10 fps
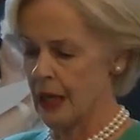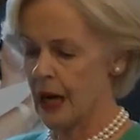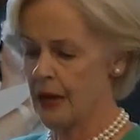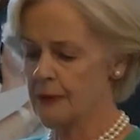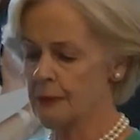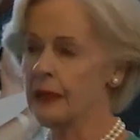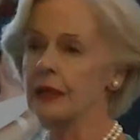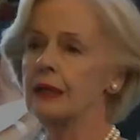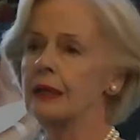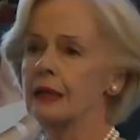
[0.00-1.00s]
I've
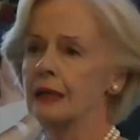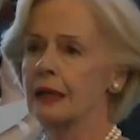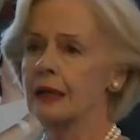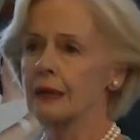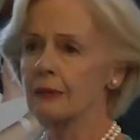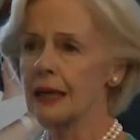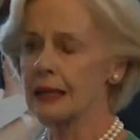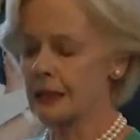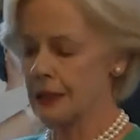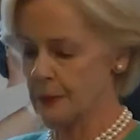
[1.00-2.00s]
been
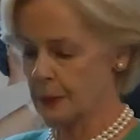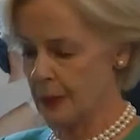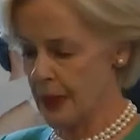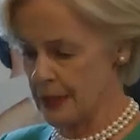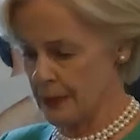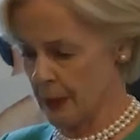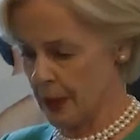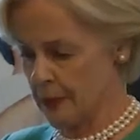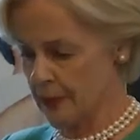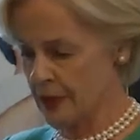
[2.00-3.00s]
greatly impressed
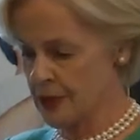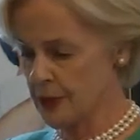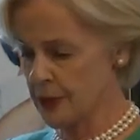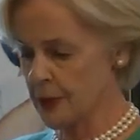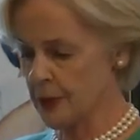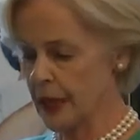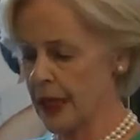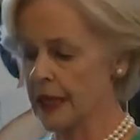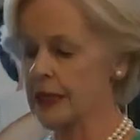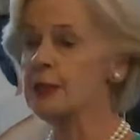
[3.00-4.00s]
by Professor
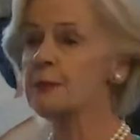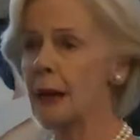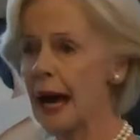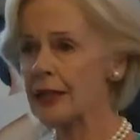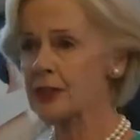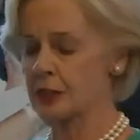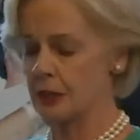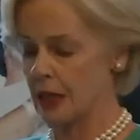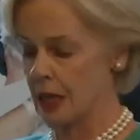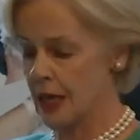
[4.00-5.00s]
Kulkarni's
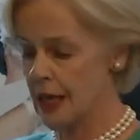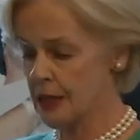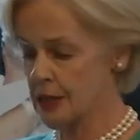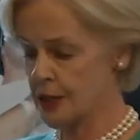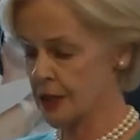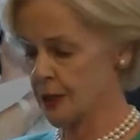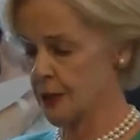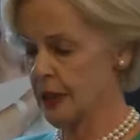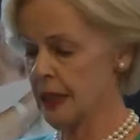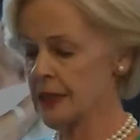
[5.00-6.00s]
passion, energy,
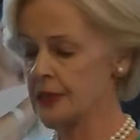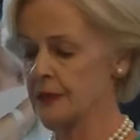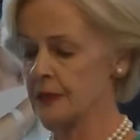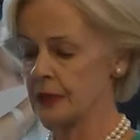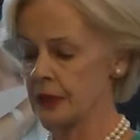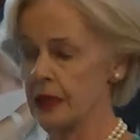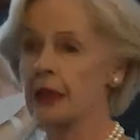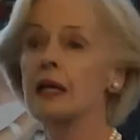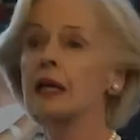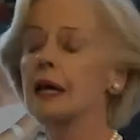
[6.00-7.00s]
creativity
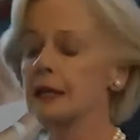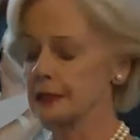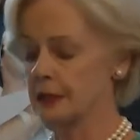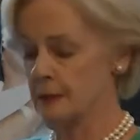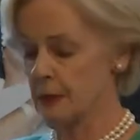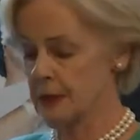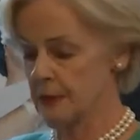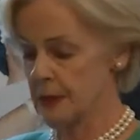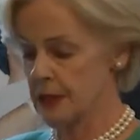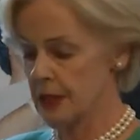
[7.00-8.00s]
and
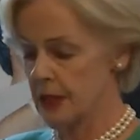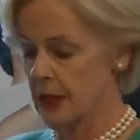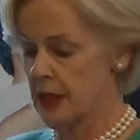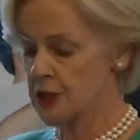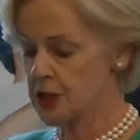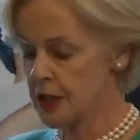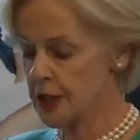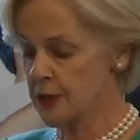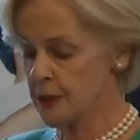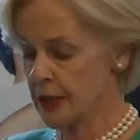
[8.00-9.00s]
commitment as
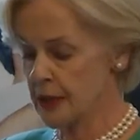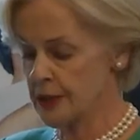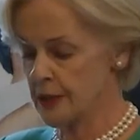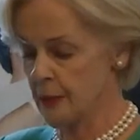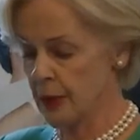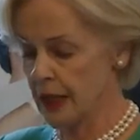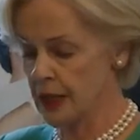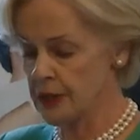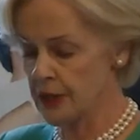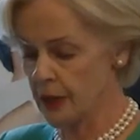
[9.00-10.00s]
she directs the
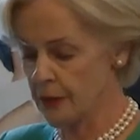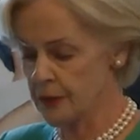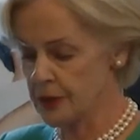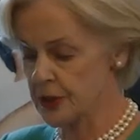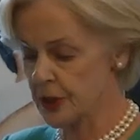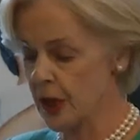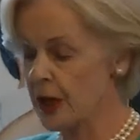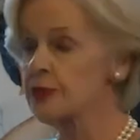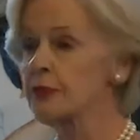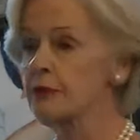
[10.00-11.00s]
Monash Alfred
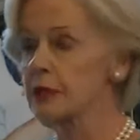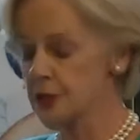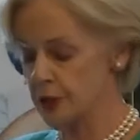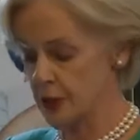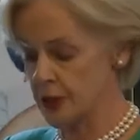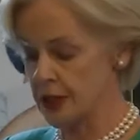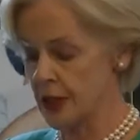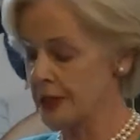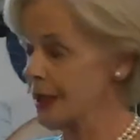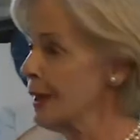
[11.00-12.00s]
Psychiatry Research
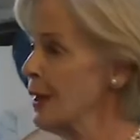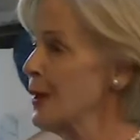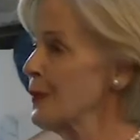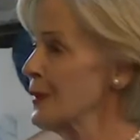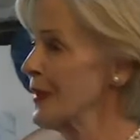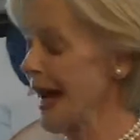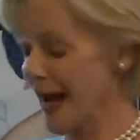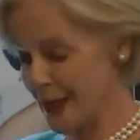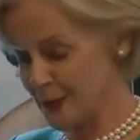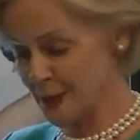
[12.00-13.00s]
Centre with
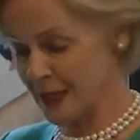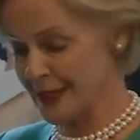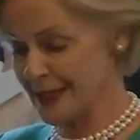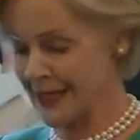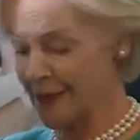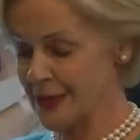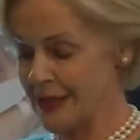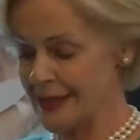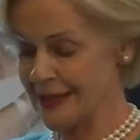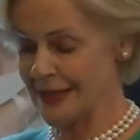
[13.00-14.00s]

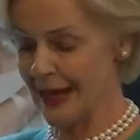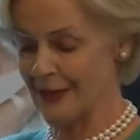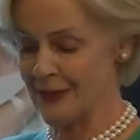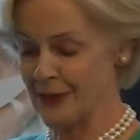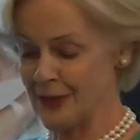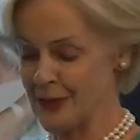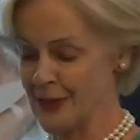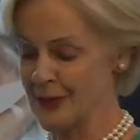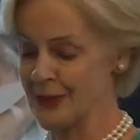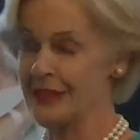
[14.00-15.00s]
170 staff and
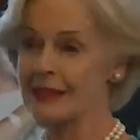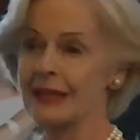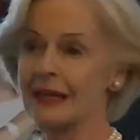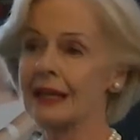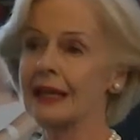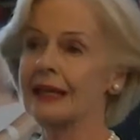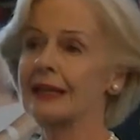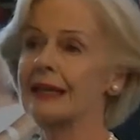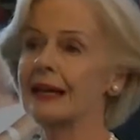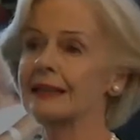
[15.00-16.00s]
students
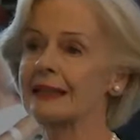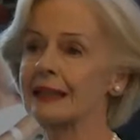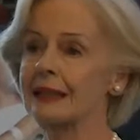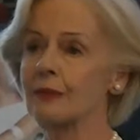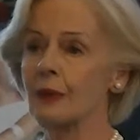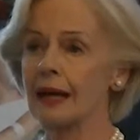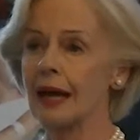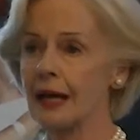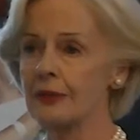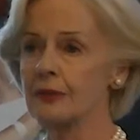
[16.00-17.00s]
conducting
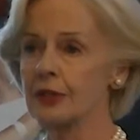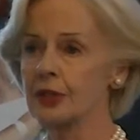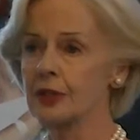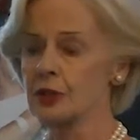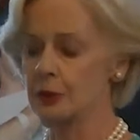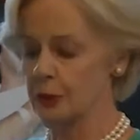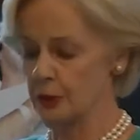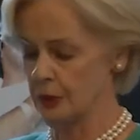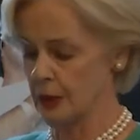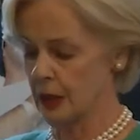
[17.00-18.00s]

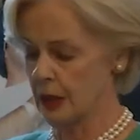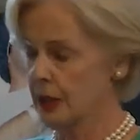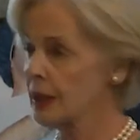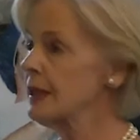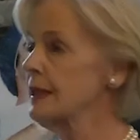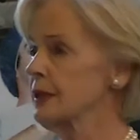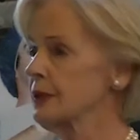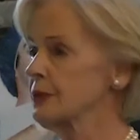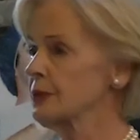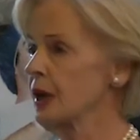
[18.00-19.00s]
102
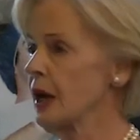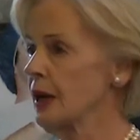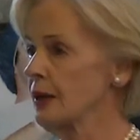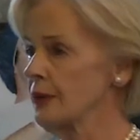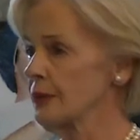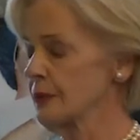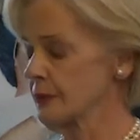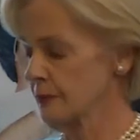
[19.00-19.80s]
clinical trials.